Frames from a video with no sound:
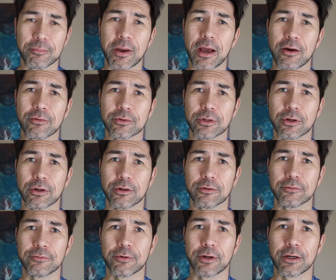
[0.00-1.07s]
a pound
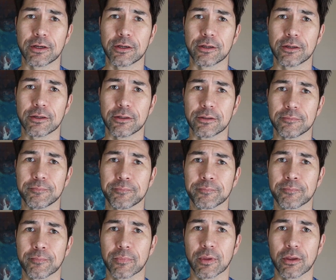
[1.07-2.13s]
of uh,
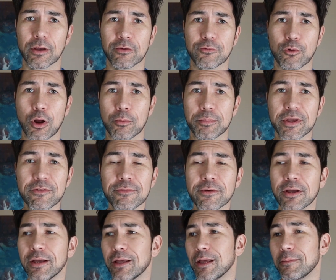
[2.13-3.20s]
of ground beef
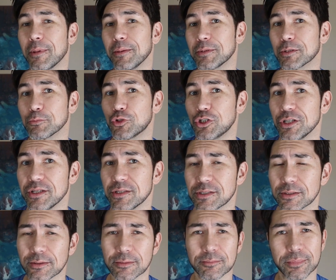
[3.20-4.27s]
and maybe some
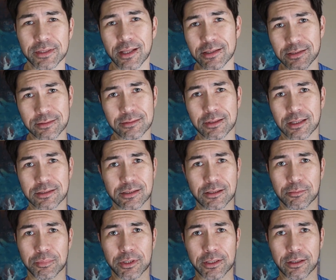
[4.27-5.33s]
cheese, but that's, that's
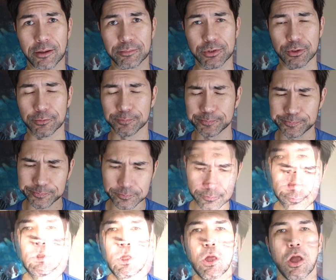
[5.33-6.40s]
completely up to you.
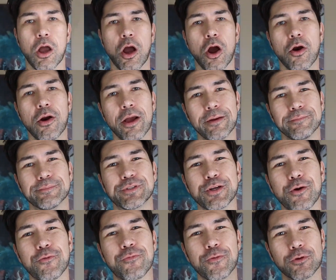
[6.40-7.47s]
All right,
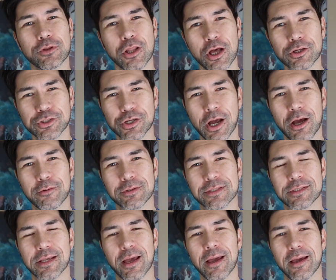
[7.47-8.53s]
so for lunch, I would
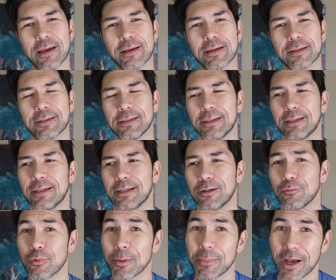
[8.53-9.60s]
say
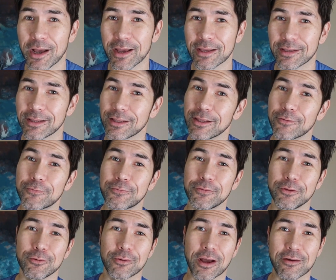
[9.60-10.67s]
uh, ribeye, if
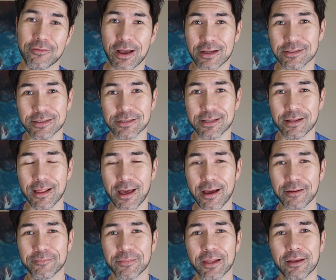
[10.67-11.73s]
you have access to
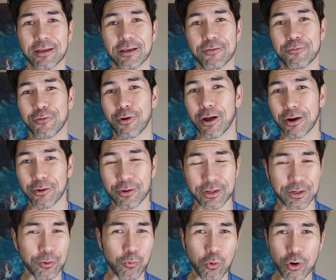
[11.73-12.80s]
that. If you're at,
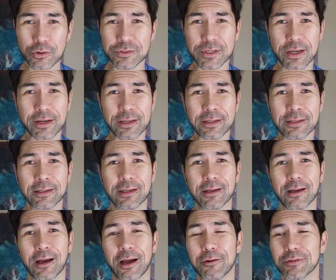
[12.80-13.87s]
in a work setting,
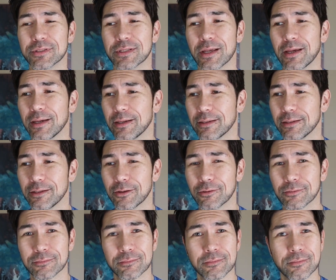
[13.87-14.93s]
I would say, you
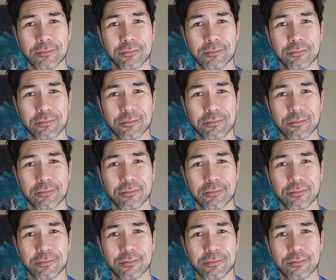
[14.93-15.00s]
know,